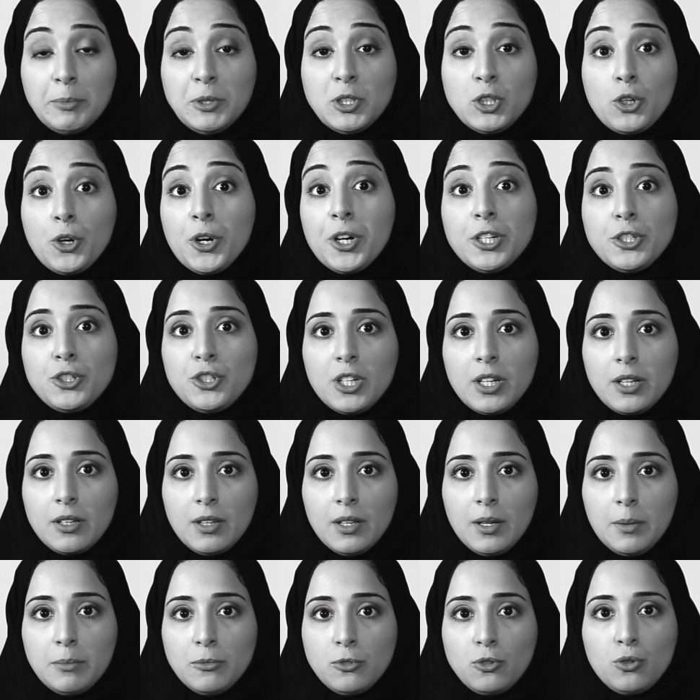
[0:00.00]
encouraging
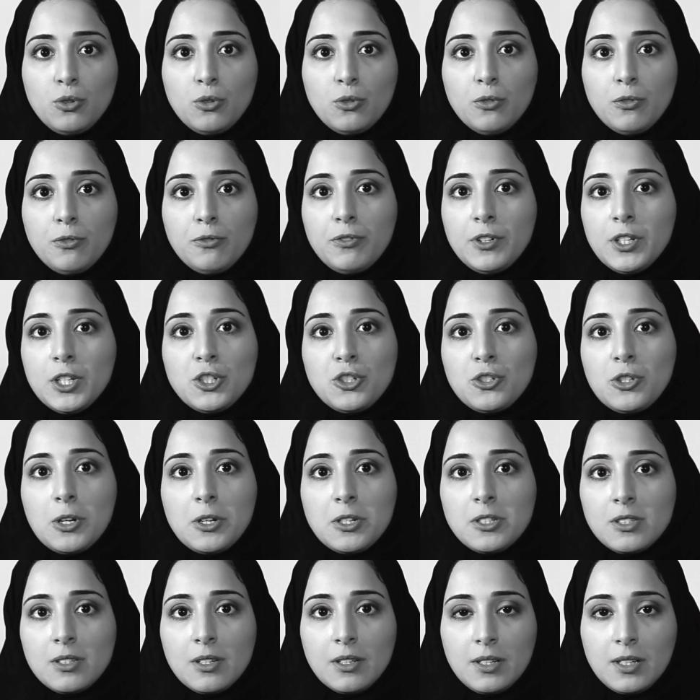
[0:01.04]
them to finish
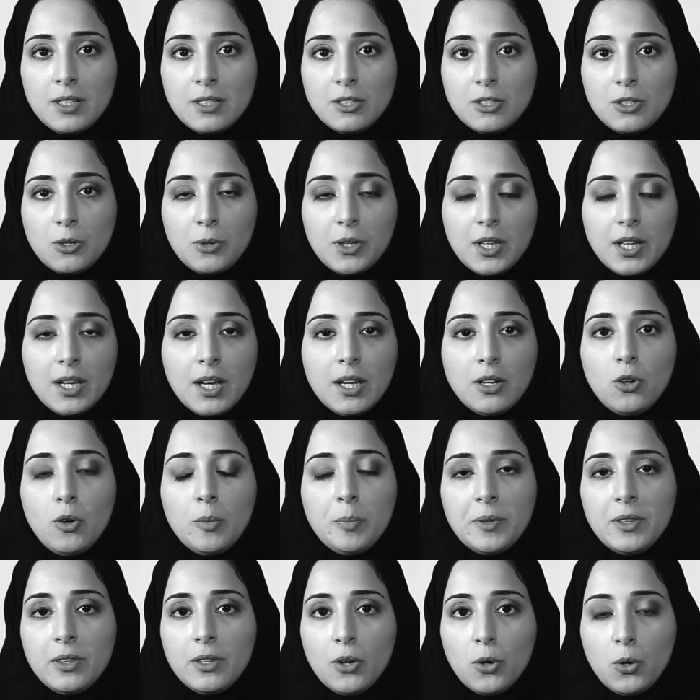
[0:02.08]
their studies so they can
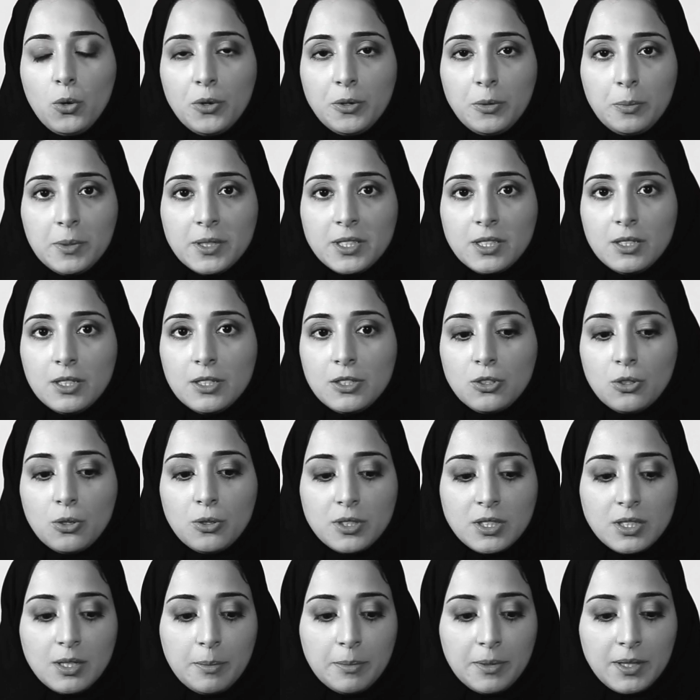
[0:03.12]
open their own business
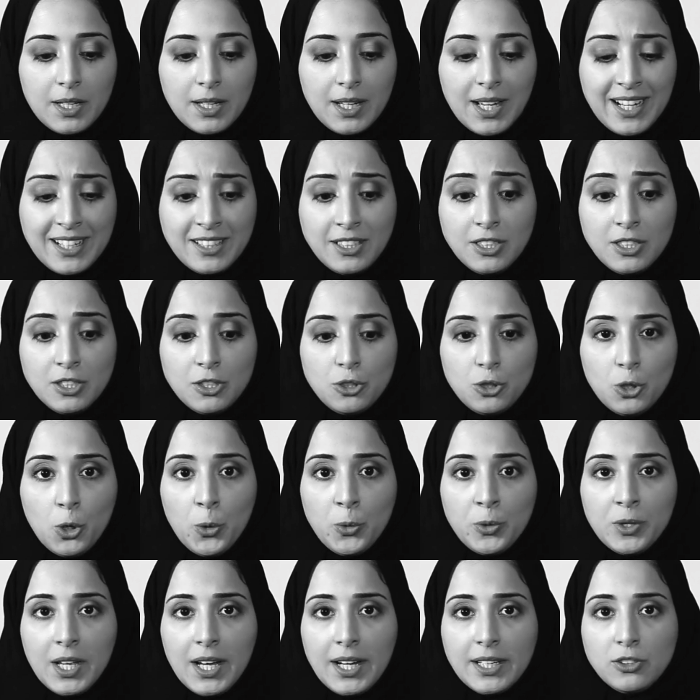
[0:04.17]
or something. I didn't
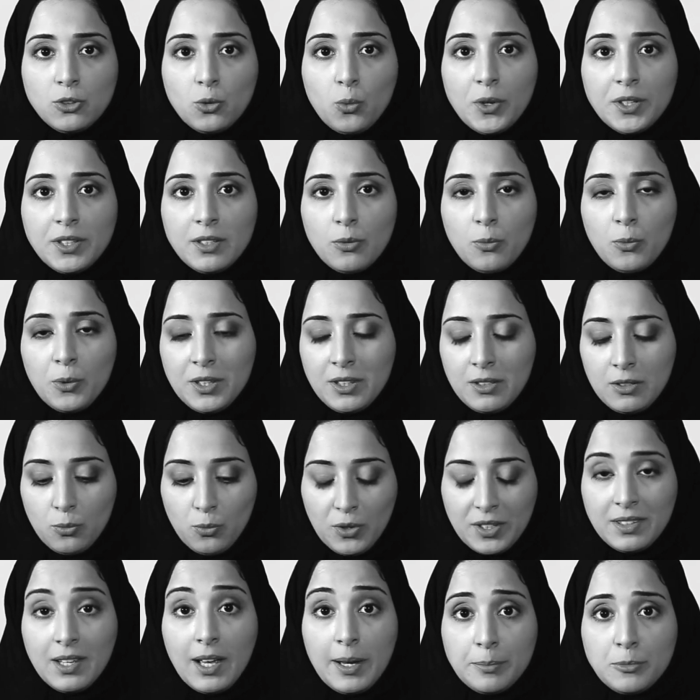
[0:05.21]
know that
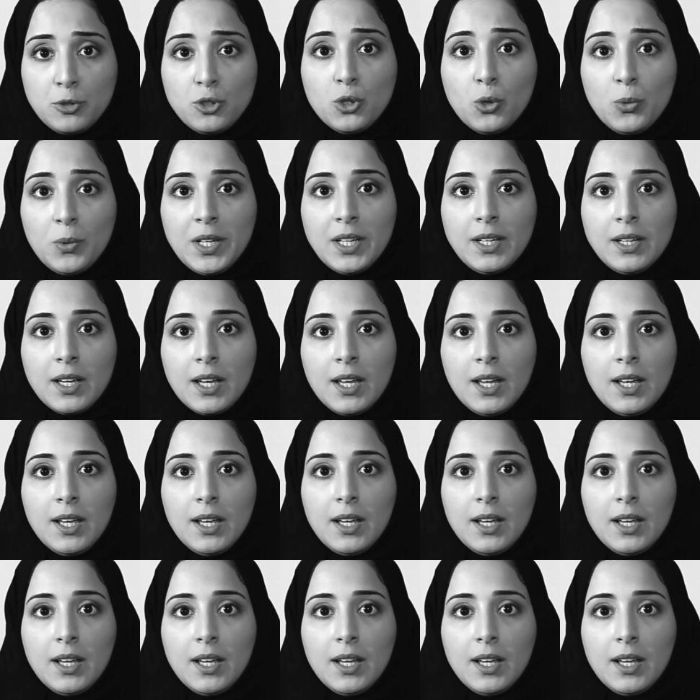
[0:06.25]
what I'm doing